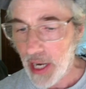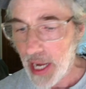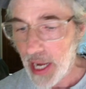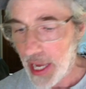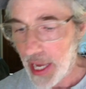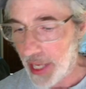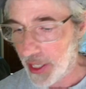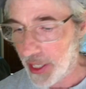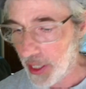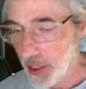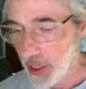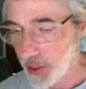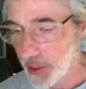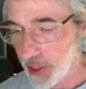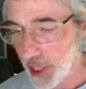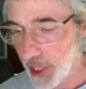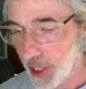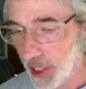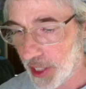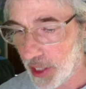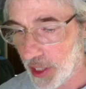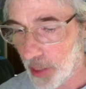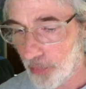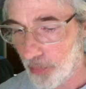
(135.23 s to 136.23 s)
and it'll tell
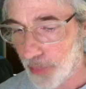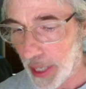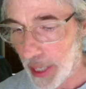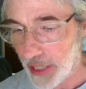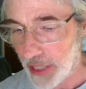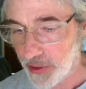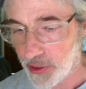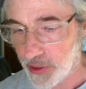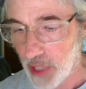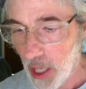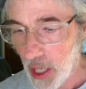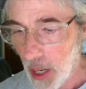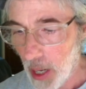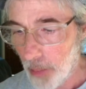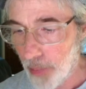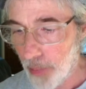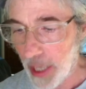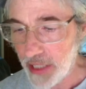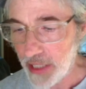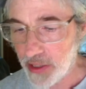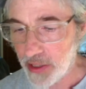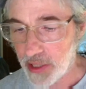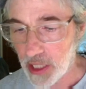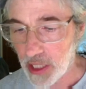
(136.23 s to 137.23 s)
you the best
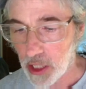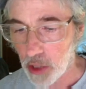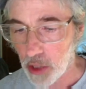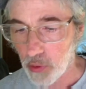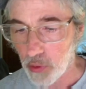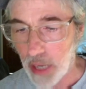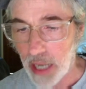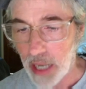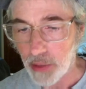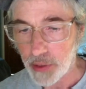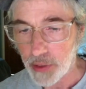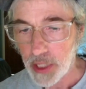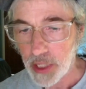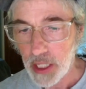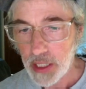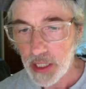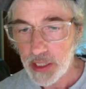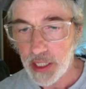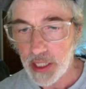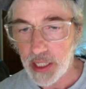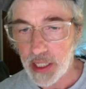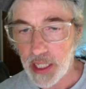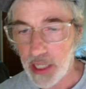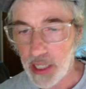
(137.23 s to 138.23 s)
bicycle route
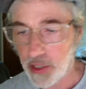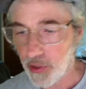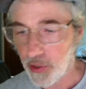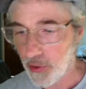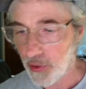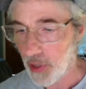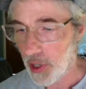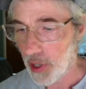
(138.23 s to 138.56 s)
to get